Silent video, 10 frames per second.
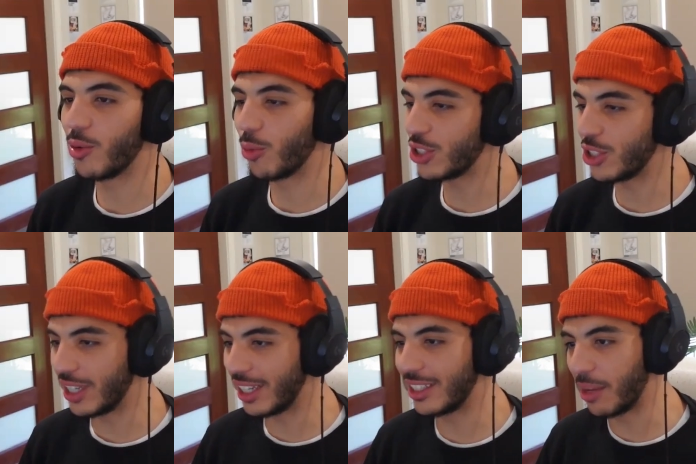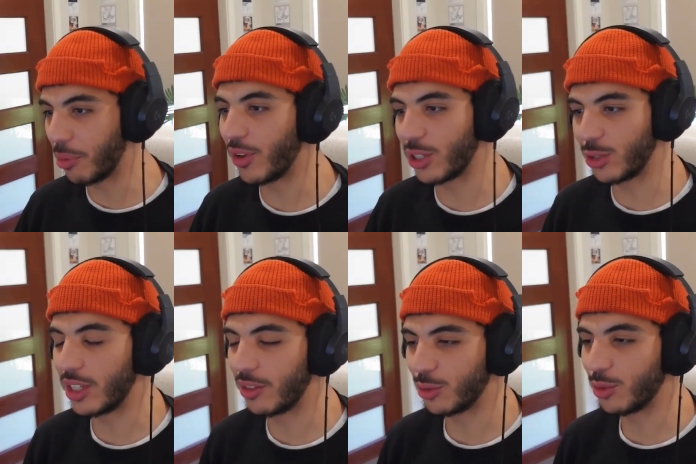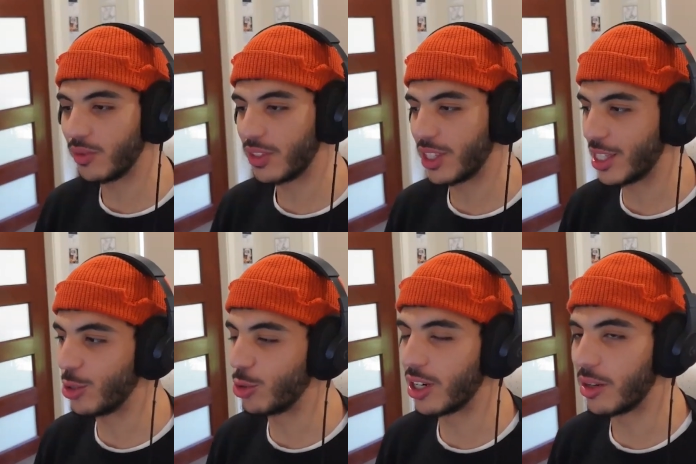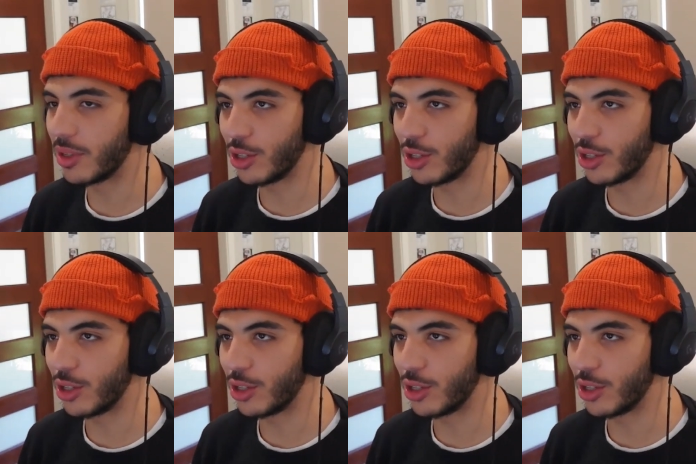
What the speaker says: once you get to that professional level, you're gonna